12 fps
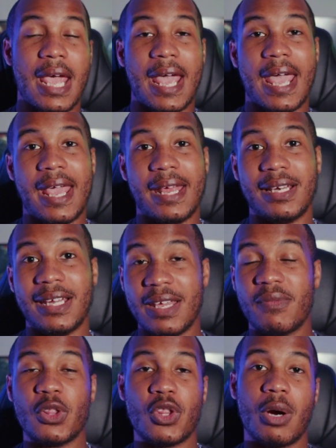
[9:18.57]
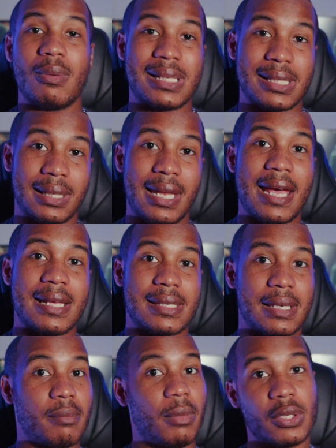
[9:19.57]
And even though it's less
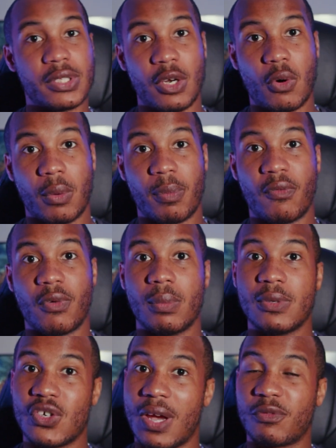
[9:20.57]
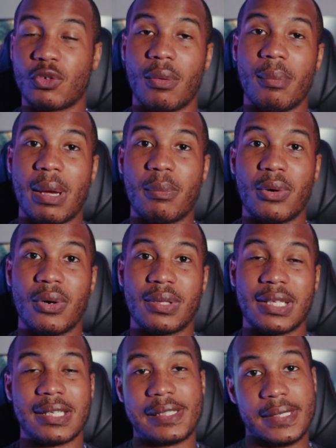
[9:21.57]
in multi-core performance, you have to remember
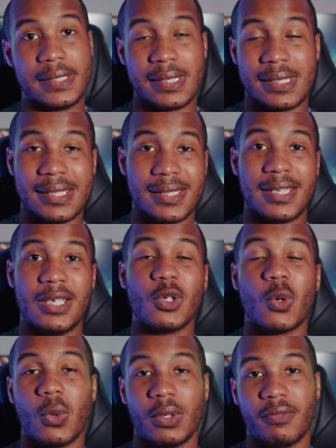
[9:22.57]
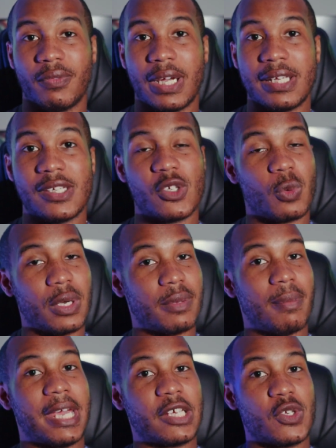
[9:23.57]
that this is a 16 core device, is where the
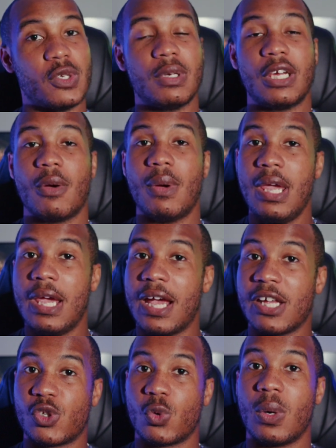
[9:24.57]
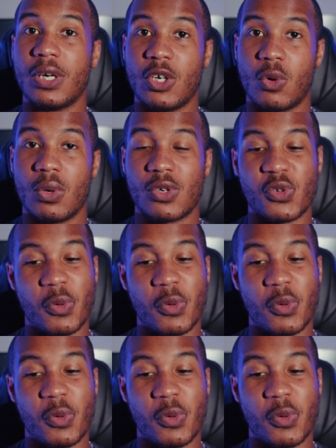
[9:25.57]
Mac Studio has 20 cores.